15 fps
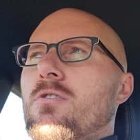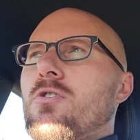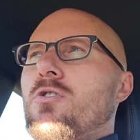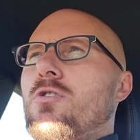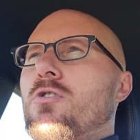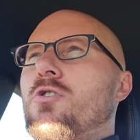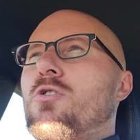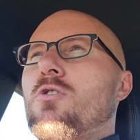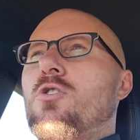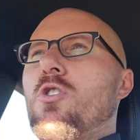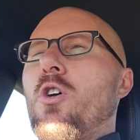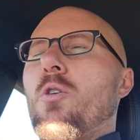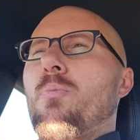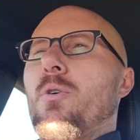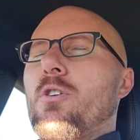
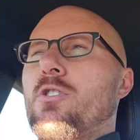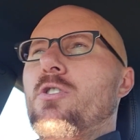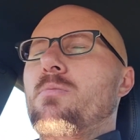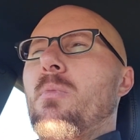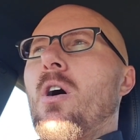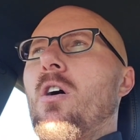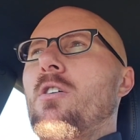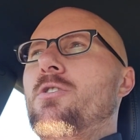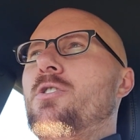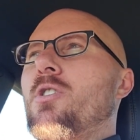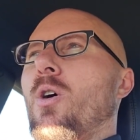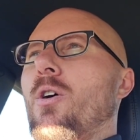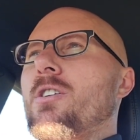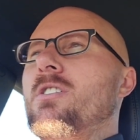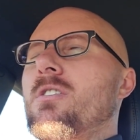super small
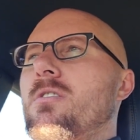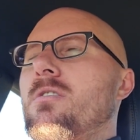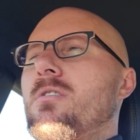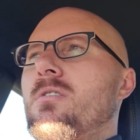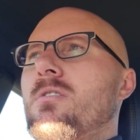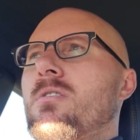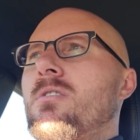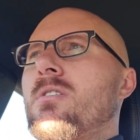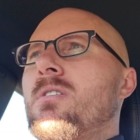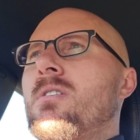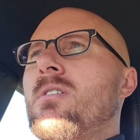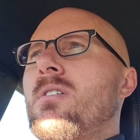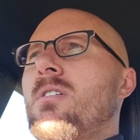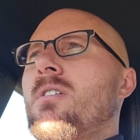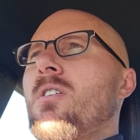shorts
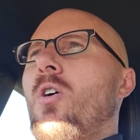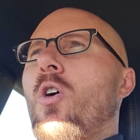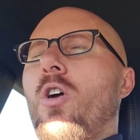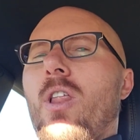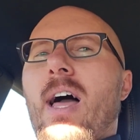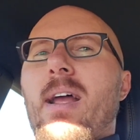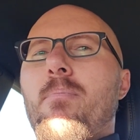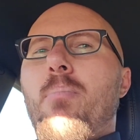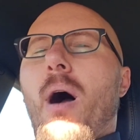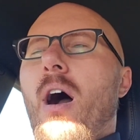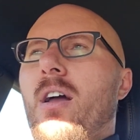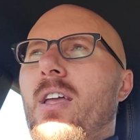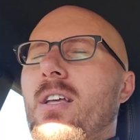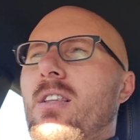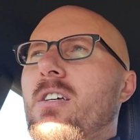or like
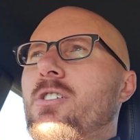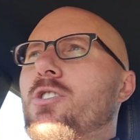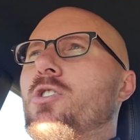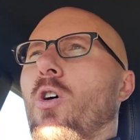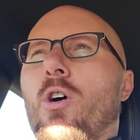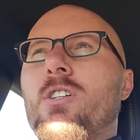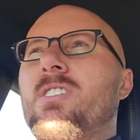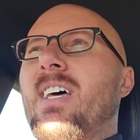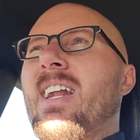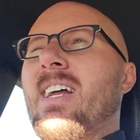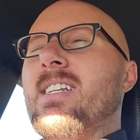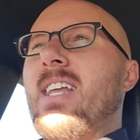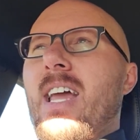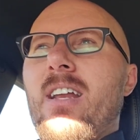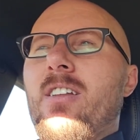pocketless shorts and a
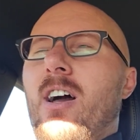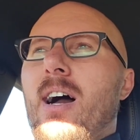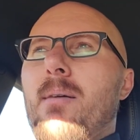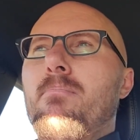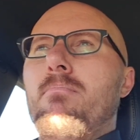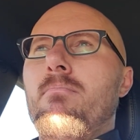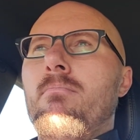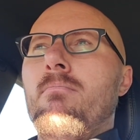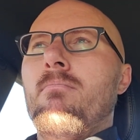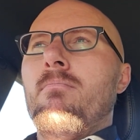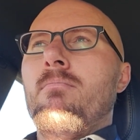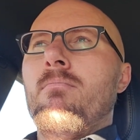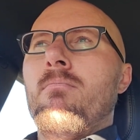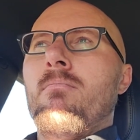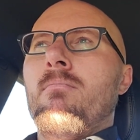tank top,
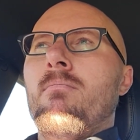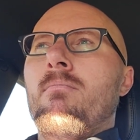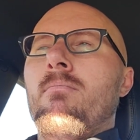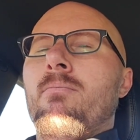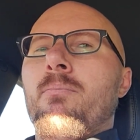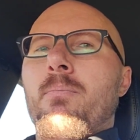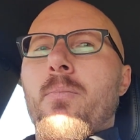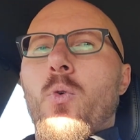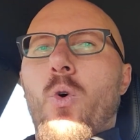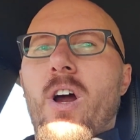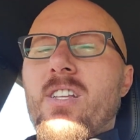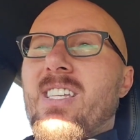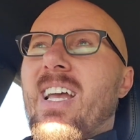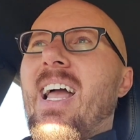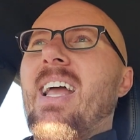where
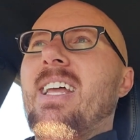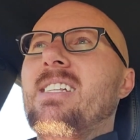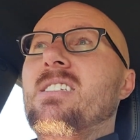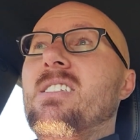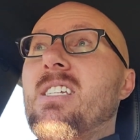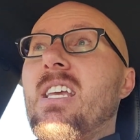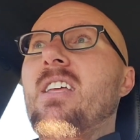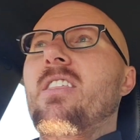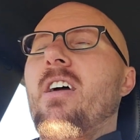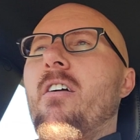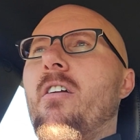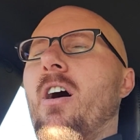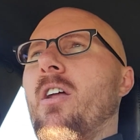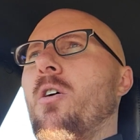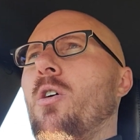it's like I can see they're
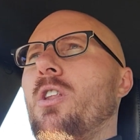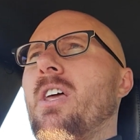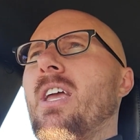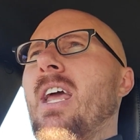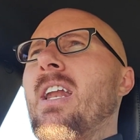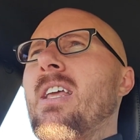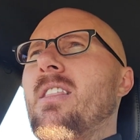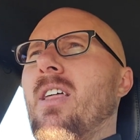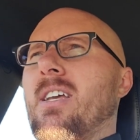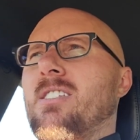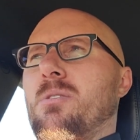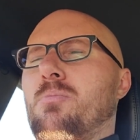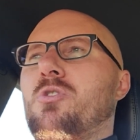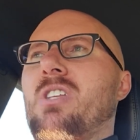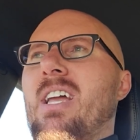not holding any like
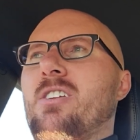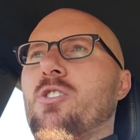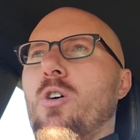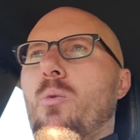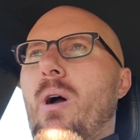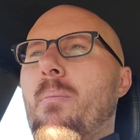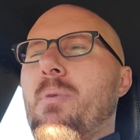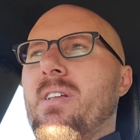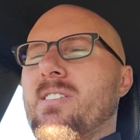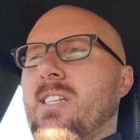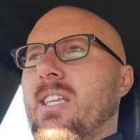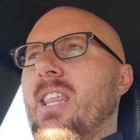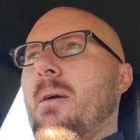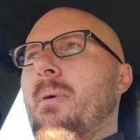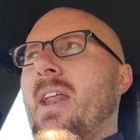substantial weapons.
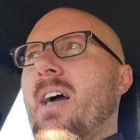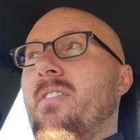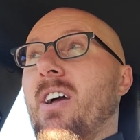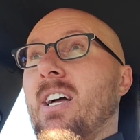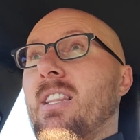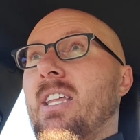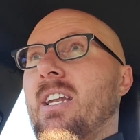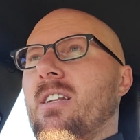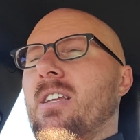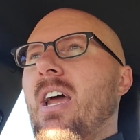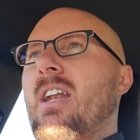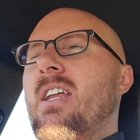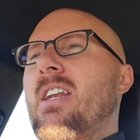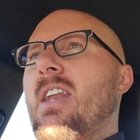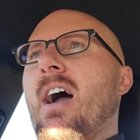Like they might have like a little
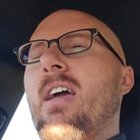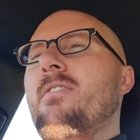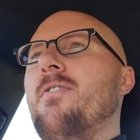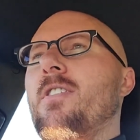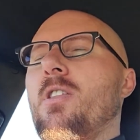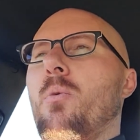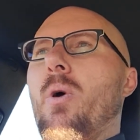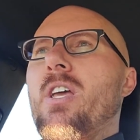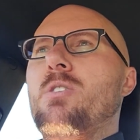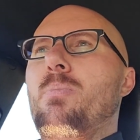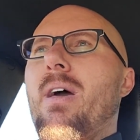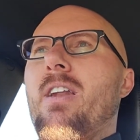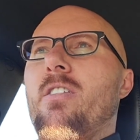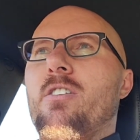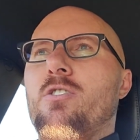tiny knife in the
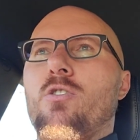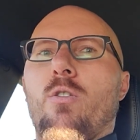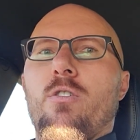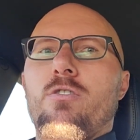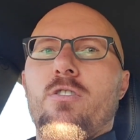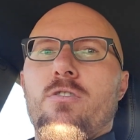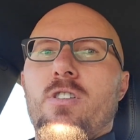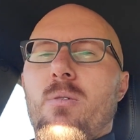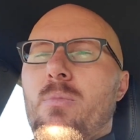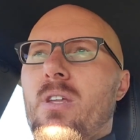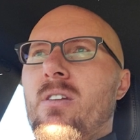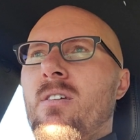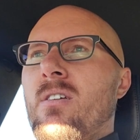waistband of the shorts or something.